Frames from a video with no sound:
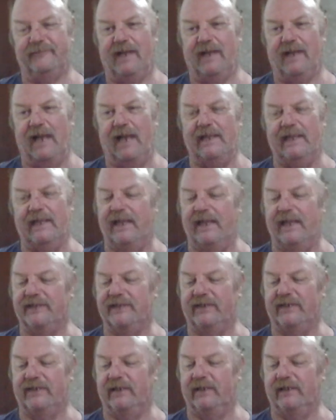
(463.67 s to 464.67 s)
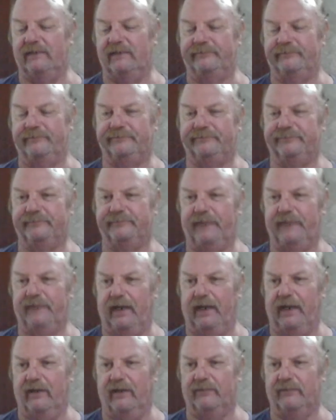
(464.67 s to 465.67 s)
I think it's you
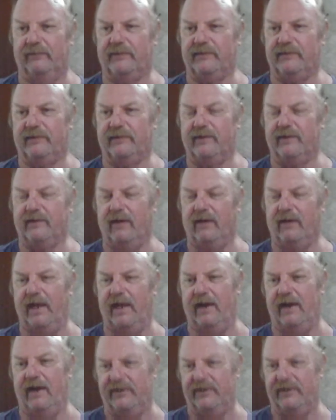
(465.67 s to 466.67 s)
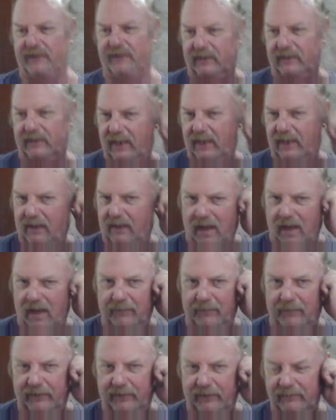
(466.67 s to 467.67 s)
know, curly hair is not that
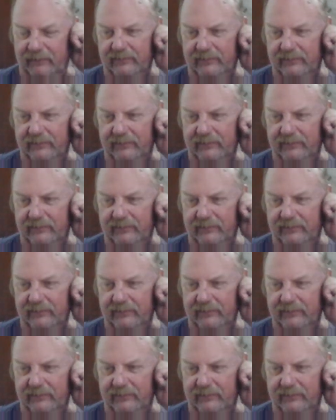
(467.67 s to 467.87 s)
common